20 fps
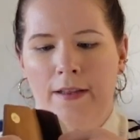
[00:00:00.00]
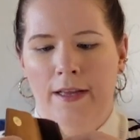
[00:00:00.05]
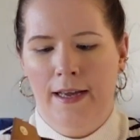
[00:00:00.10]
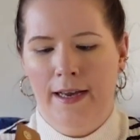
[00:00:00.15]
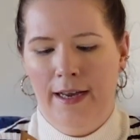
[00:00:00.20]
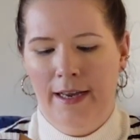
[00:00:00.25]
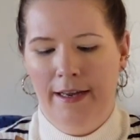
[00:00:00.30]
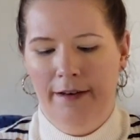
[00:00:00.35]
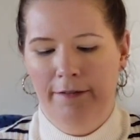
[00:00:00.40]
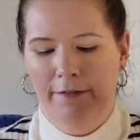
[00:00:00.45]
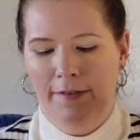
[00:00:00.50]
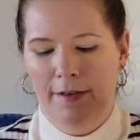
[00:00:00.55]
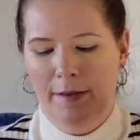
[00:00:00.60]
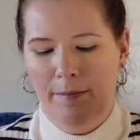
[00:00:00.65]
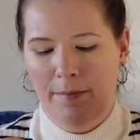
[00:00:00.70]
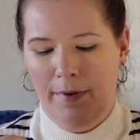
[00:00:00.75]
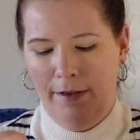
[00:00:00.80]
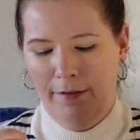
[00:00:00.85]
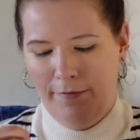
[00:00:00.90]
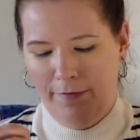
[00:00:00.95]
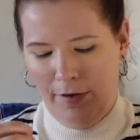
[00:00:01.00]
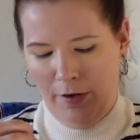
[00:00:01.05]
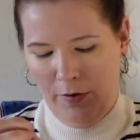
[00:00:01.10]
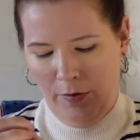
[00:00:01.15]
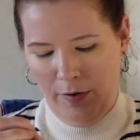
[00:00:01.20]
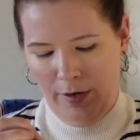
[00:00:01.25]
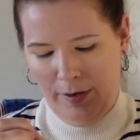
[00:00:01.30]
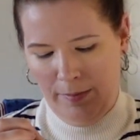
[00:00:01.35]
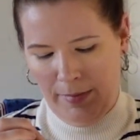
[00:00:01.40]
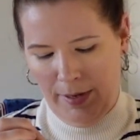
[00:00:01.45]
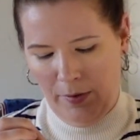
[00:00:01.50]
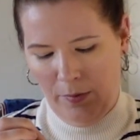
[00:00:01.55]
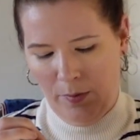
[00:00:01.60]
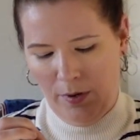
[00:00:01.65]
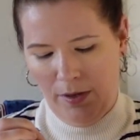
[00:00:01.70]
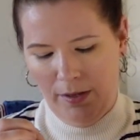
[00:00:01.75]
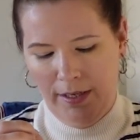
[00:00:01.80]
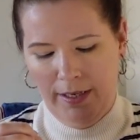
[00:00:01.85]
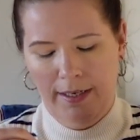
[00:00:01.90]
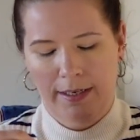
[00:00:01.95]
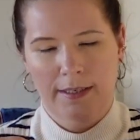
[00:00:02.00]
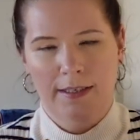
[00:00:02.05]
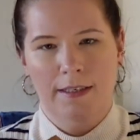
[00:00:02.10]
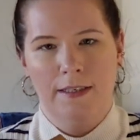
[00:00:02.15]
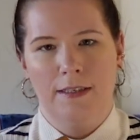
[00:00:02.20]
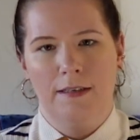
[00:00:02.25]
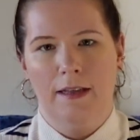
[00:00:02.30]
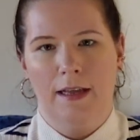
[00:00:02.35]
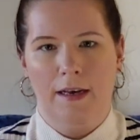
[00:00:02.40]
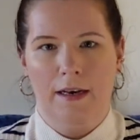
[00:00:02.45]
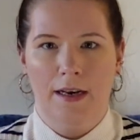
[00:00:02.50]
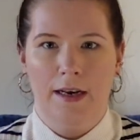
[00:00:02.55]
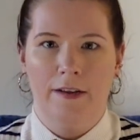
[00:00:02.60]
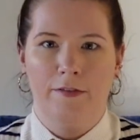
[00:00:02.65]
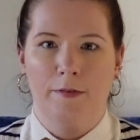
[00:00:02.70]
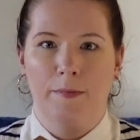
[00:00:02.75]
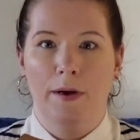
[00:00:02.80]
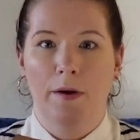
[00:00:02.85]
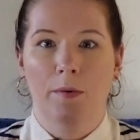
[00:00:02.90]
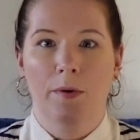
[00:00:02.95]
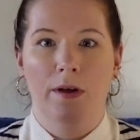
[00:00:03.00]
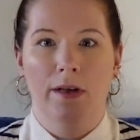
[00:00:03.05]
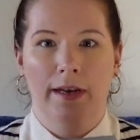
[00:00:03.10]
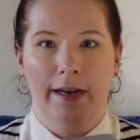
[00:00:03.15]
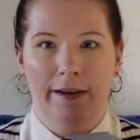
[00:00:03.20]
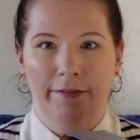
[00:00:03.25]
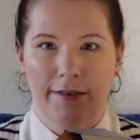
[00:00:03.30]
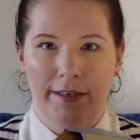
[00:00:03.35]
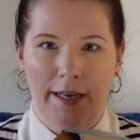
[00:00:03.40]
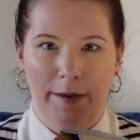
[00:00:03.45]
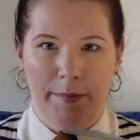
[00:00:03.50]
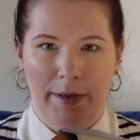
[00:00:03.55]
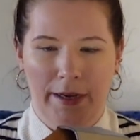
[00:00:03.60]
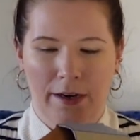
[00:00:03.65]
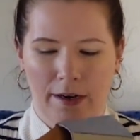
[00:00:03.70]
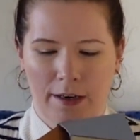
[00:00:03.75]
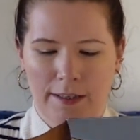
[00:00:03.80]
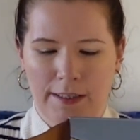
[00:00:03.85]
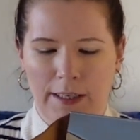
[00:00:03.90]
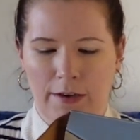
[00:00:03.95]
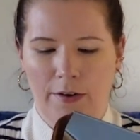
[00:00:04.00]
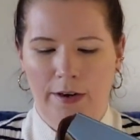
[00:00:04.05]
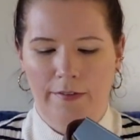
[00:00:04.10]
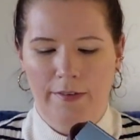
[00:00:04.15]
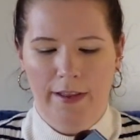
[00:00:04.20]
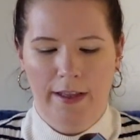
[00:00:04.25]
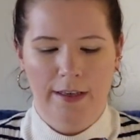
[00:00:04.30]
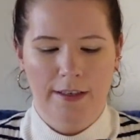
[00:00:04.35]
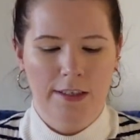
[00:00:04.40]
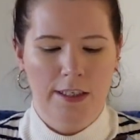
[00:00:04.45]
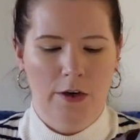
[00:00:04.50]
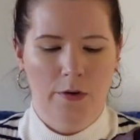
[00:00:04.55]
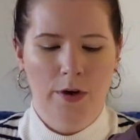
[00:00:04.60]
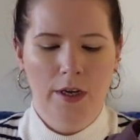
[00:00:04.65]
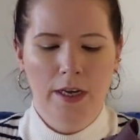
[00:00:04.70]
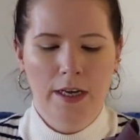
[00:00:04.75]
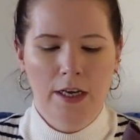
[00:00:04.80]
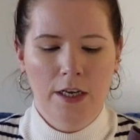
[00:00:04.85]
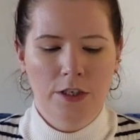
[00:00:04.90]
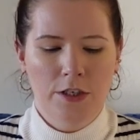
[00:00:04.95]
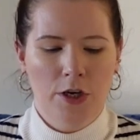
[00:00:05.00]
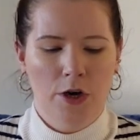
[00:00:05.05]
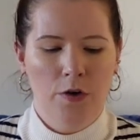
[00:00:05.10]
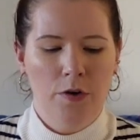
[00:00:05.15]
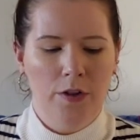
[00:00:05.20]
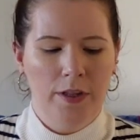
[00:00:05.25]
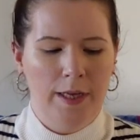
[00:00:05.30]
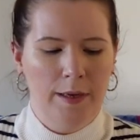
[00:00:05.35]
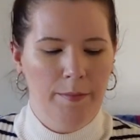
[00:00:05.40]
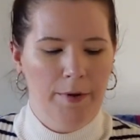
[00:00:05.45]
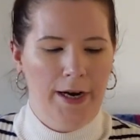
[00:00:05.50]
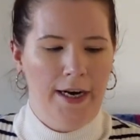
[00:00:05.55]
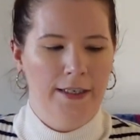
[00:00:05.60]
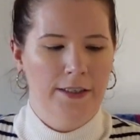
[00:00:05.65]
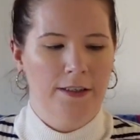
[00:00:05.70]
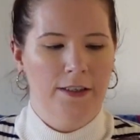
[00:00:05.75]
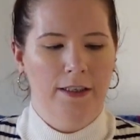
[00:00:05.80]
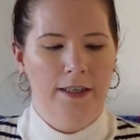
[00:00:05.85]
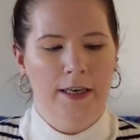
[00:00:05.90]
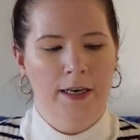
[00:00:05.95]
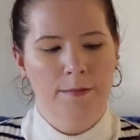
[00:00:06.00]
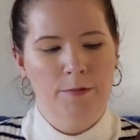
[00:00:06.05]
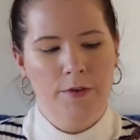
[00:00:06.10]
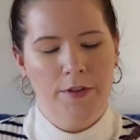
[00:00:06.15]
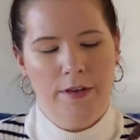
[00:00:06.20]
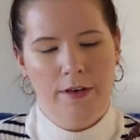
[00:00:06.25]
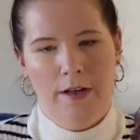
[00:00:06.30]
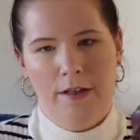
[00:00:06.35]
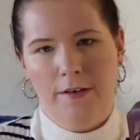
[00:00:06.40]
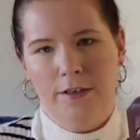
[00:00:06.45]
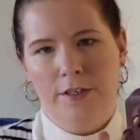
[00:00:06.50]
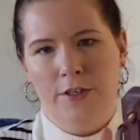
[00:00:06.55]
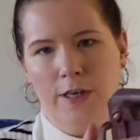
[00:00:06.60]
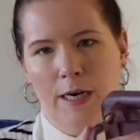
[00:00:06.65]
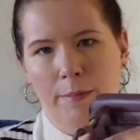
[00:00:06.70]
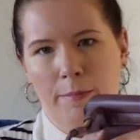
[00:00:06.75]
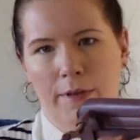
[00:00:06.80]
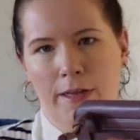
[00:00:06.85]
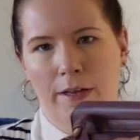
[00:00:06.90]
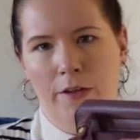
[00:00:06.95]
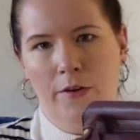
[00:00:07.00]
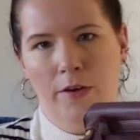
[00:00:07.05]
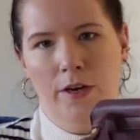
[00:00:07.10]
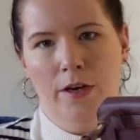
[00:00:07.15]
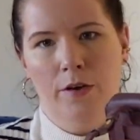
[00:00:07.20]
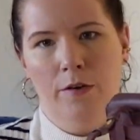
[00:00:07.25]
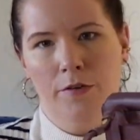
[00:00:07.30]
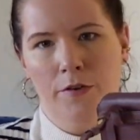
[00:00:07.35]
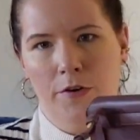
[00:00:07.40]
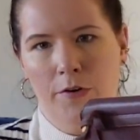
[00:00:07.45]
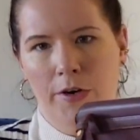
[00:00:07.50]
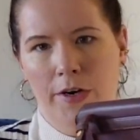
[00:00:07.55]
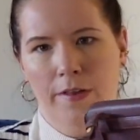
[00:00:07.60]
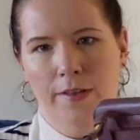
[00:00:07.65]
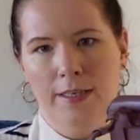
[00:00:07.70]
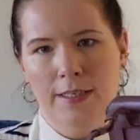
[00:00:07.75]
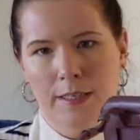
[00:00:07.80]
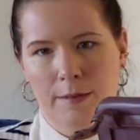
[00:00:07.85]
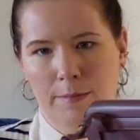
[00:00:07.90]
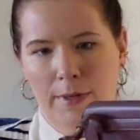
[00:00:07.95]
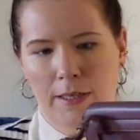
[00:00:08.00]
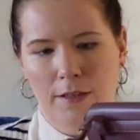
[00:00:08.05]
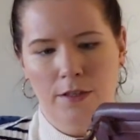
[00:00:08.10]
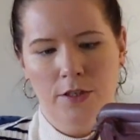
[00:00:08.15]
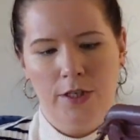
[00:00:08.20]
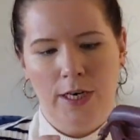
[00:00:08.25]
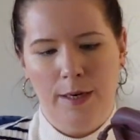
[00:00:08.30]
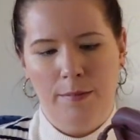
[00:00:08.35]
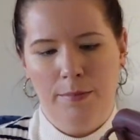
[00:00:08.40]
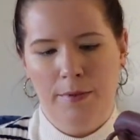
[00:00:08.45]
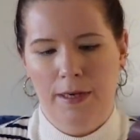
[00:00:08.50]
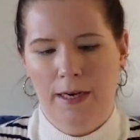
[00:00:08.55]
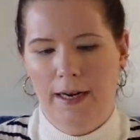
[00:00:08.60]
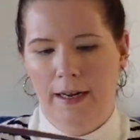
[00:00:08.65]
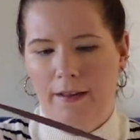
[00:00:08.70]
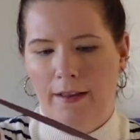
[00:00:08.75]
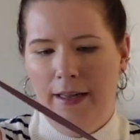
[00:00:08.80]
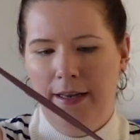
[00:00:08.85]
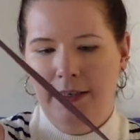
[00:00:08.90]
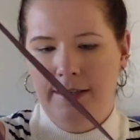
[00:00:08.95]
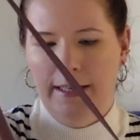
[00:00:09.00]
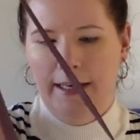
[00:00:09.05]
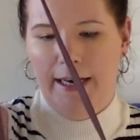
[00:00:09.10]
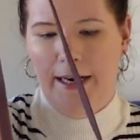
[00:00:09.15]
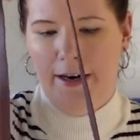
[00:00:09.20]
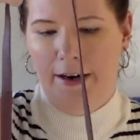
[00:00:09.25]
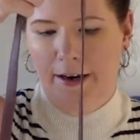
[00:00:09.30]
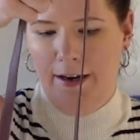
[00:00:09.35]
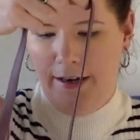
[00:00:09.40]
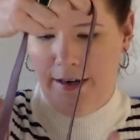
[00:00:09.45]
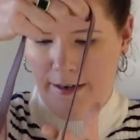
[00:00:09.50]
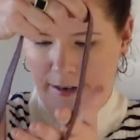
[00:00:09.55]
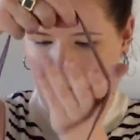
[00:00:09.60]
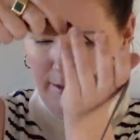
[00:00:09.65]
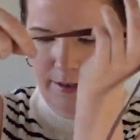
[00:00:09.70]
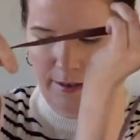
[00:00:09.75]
Like I can fit my phone in my wallet, and like not even my wallet, I have to take my cards out and everything. So totally impractical. It comes with another strap that you can go through here that's a belt strap, but I like to carry it